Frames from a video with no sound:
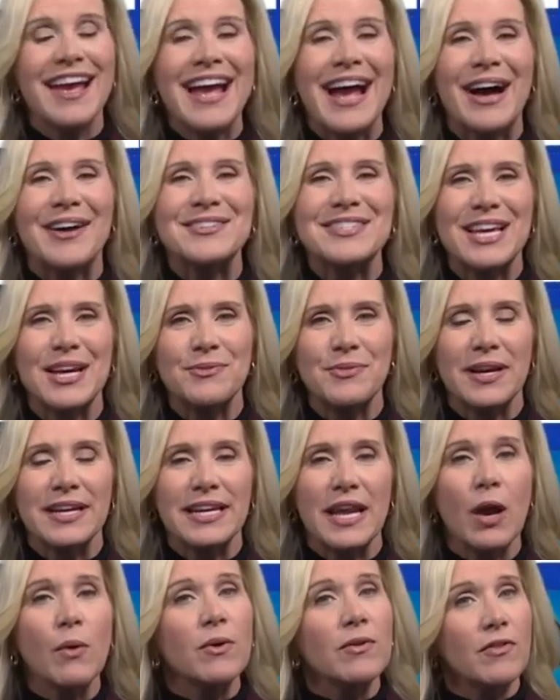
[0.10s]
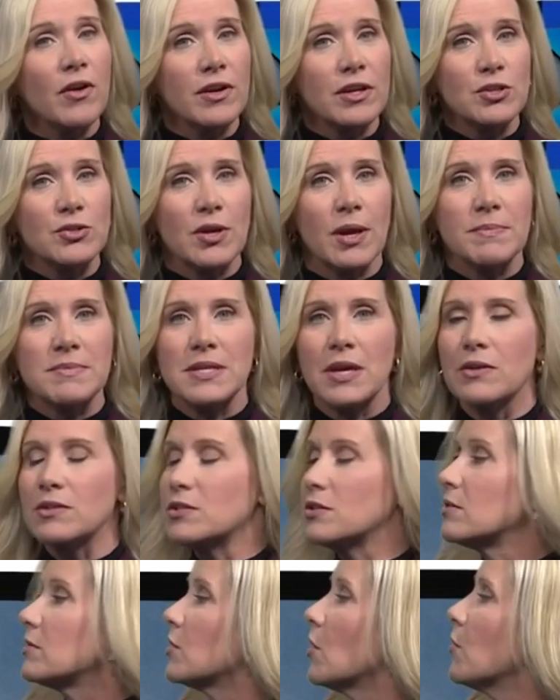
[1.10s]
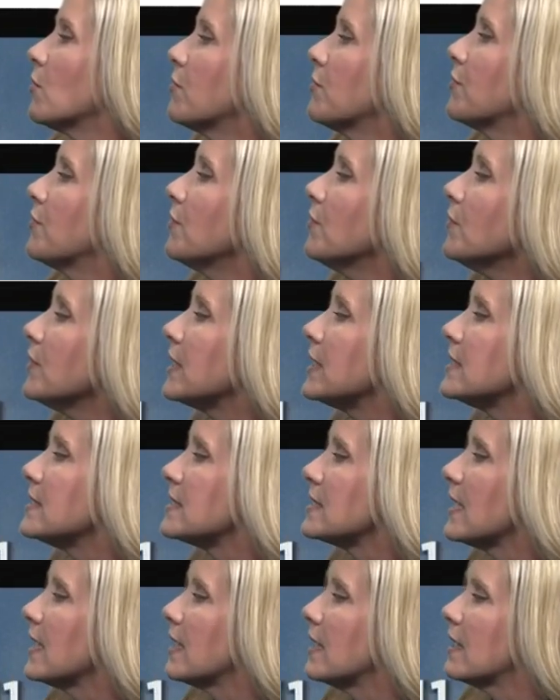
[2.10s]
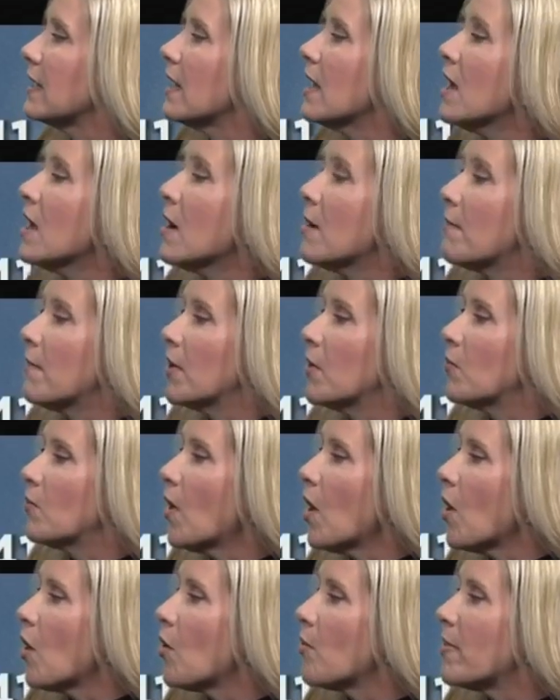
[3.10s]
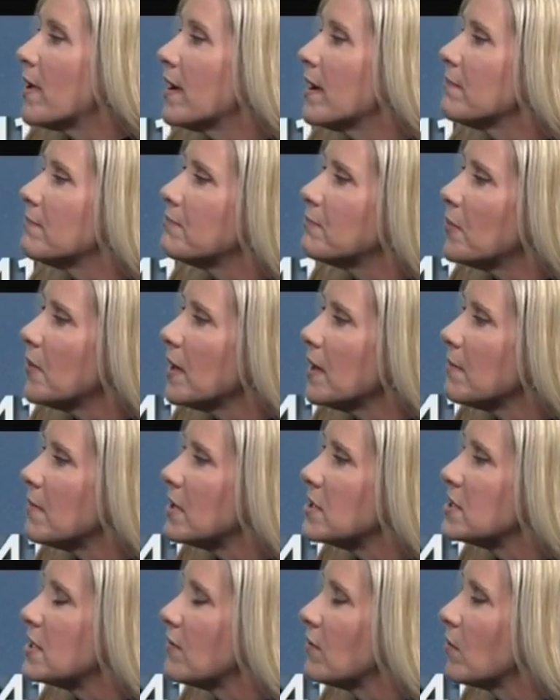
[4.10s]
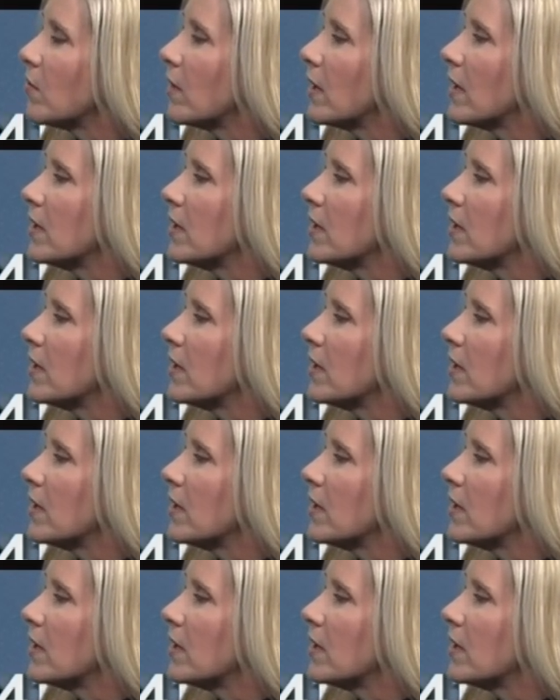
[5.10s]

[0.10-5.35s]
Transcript: Outside right now, we've already dropped down to the low 30s in Monroe, but pretty much everywhere